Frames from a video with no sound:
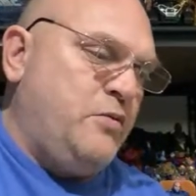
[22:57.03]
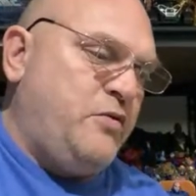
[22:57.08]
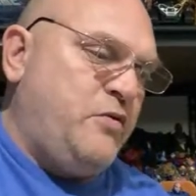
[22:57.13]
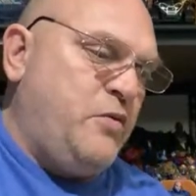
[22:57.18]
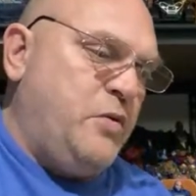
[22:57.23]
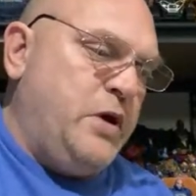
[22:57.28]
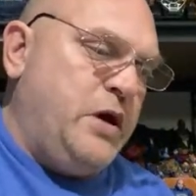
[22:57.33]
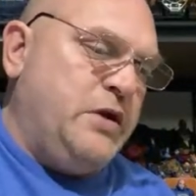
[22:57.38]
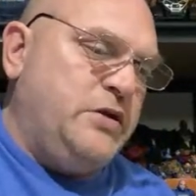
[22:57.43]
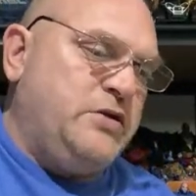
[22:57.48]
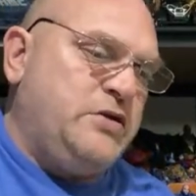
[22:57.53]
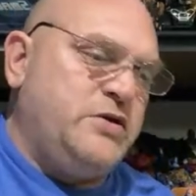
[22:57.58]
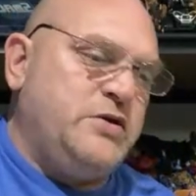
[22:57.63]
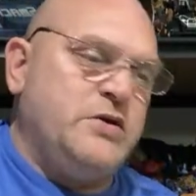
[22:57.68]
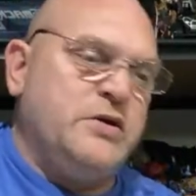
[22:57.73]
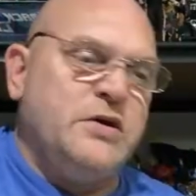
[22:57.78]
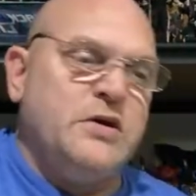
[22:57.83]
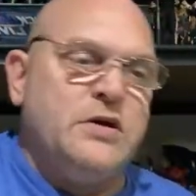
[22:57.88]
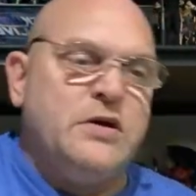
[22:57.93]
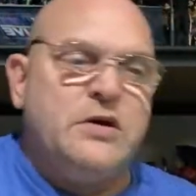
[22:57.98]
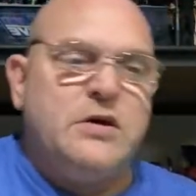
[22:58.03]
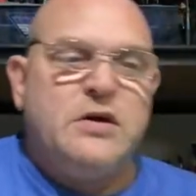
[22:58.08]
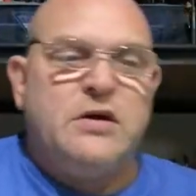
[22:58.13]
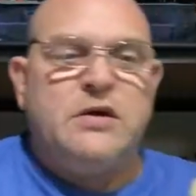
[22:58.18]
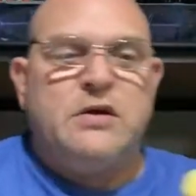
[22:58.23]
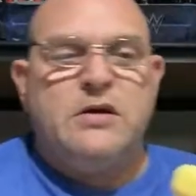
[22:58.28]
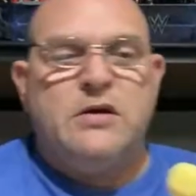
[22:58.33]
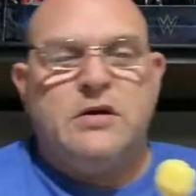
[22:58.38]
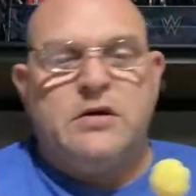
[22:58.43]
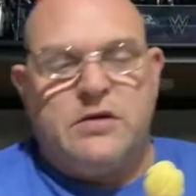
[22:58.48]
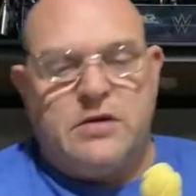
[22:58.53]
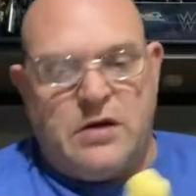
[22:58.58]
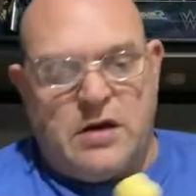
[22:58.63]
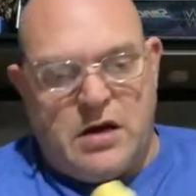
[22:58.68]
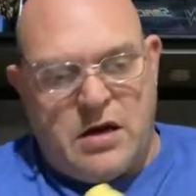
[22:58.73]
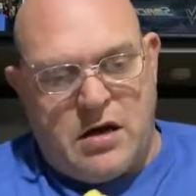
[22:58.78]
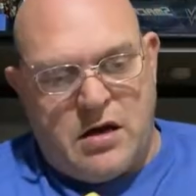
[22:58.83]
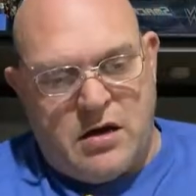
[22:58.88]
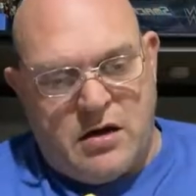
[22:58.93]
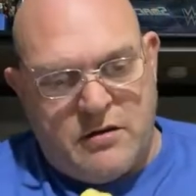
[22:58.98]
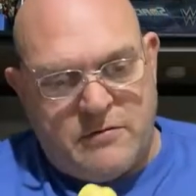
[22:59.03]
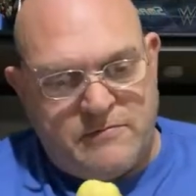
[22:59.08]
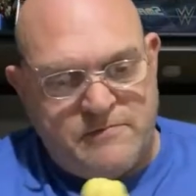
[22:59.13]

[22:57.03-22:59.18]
switch. Now,